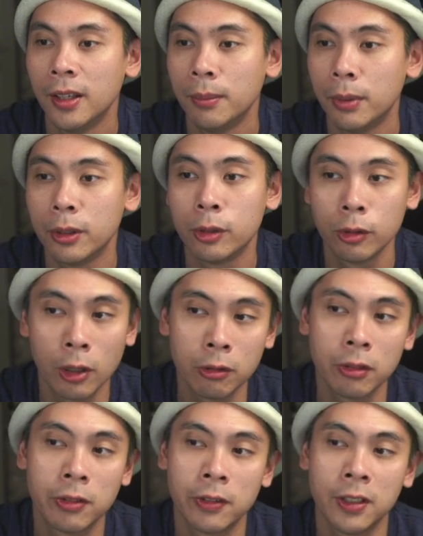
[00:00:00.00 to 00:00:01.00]
but
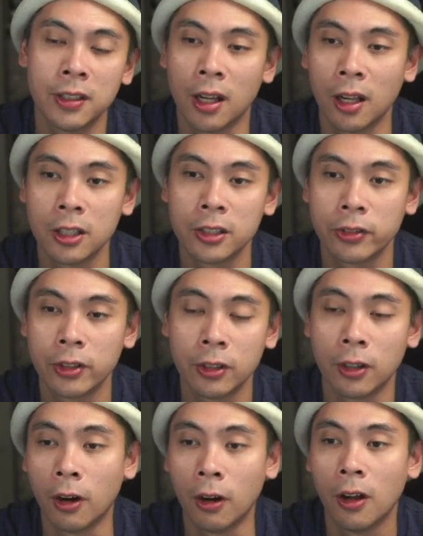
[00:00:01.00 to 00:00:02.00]
$215 for
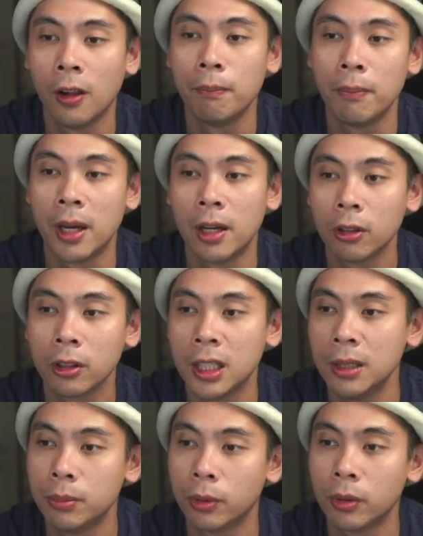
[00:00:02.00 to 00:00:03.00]
an all-metal
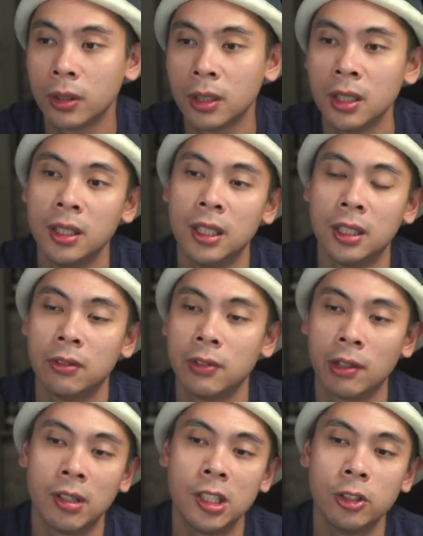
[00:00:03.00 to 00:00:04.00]
keyboard in a
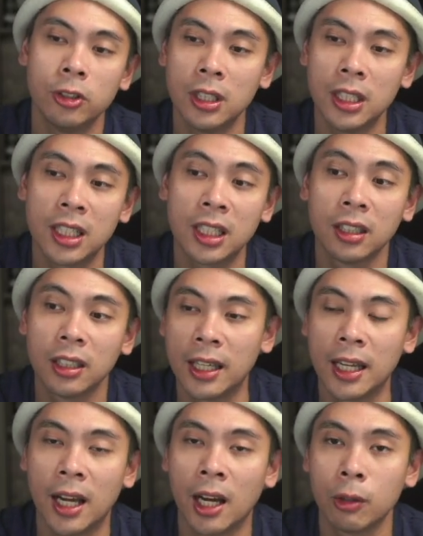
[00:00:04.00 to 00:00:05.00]
very unique
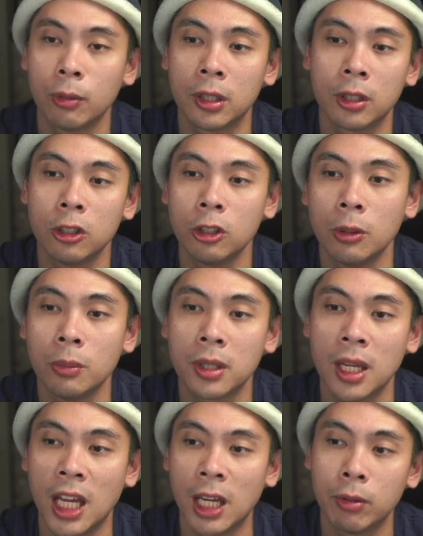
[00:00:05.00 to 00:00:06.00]
layout with
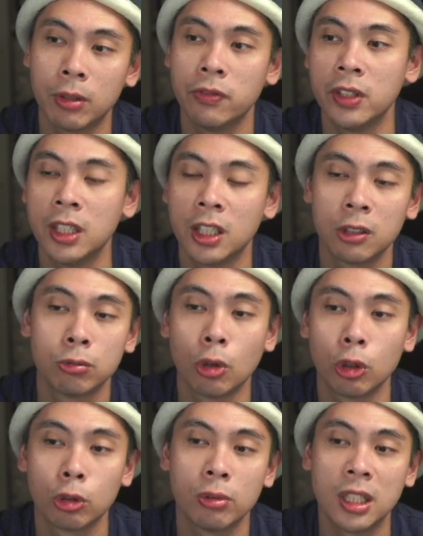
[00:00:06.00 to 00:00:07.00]
QMK, with VIA,
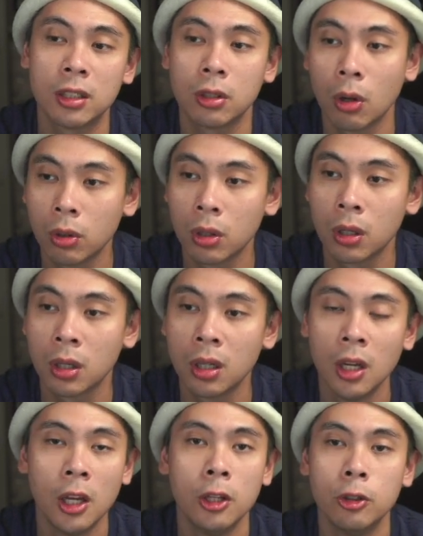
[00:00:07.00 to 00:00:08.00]
rotary
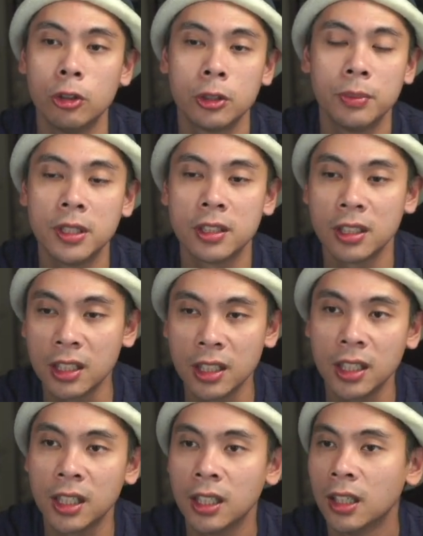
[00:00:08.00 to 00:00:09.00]
encoder,
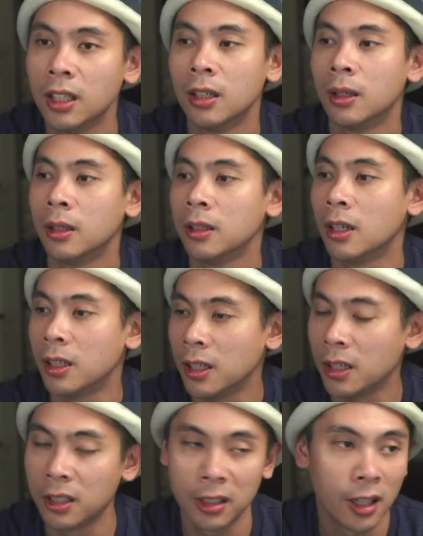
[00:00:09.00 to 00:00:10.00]
USB-C, yada,
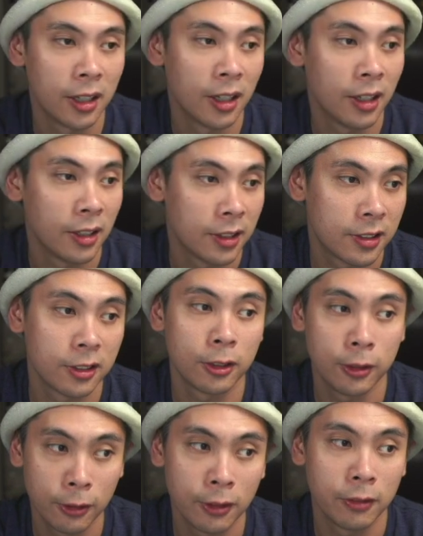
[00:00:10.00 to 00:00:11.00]
yada, yada.
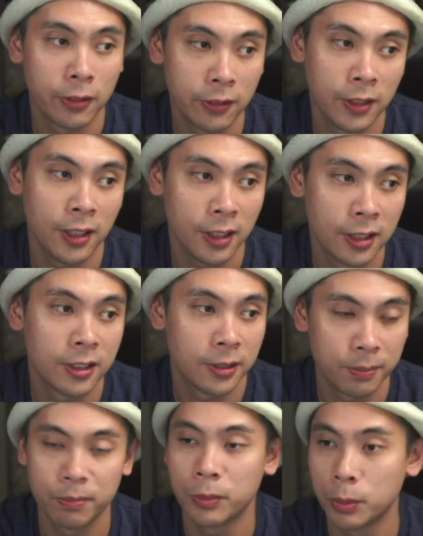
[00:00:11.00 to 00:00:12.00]
$215
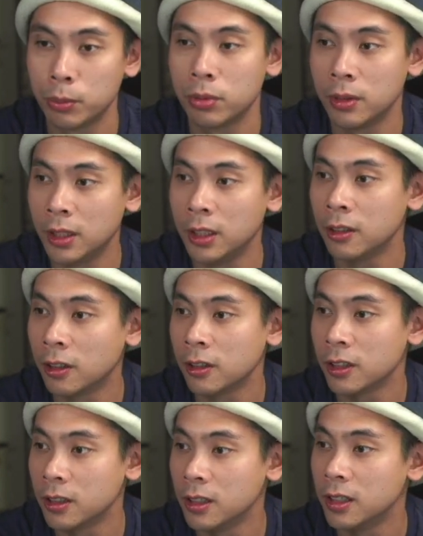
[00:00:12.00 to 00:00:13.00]
is pretty
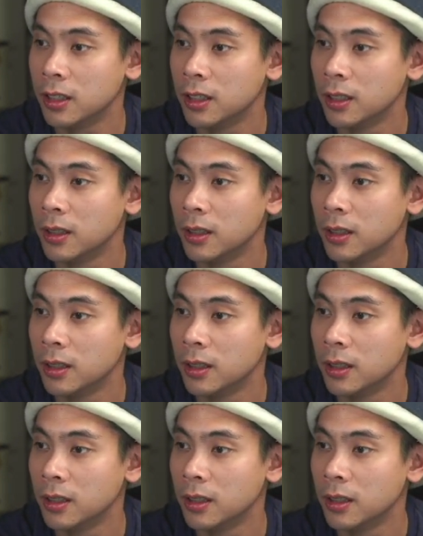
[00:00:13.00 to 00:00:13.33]
darn good.